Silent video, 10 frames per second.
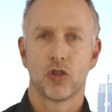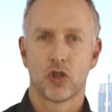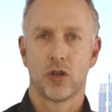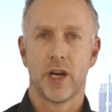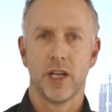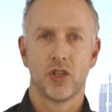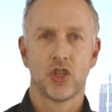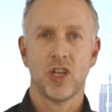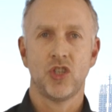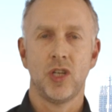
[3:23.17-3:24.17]
Try
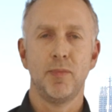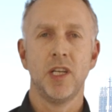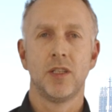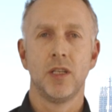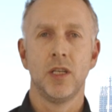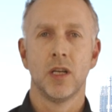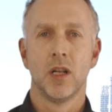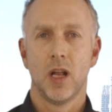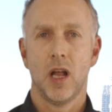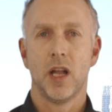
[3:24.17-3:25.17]
ChatGPT,
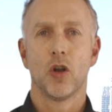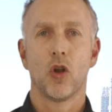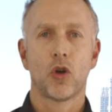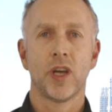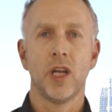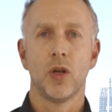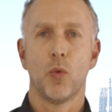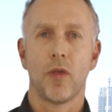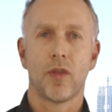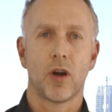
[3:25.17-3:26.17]
and log in
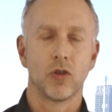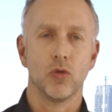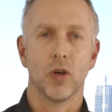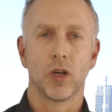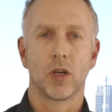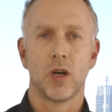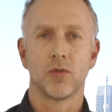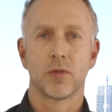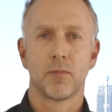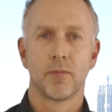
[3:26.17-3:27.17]
with our Google
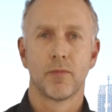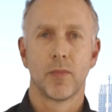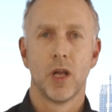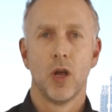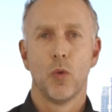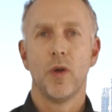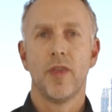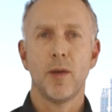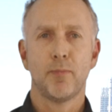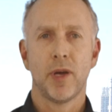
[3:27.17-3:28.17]
account. We
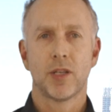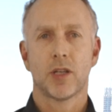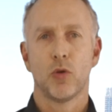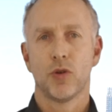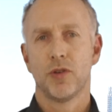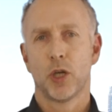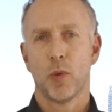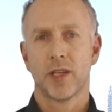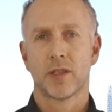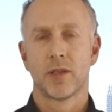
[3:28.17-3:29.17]
then paste our
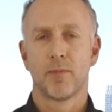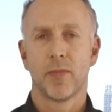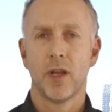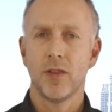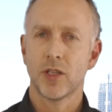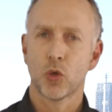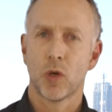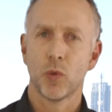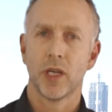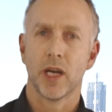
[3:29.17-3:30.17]
request, and this is what
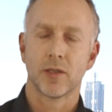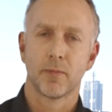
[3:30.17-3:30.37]
we get.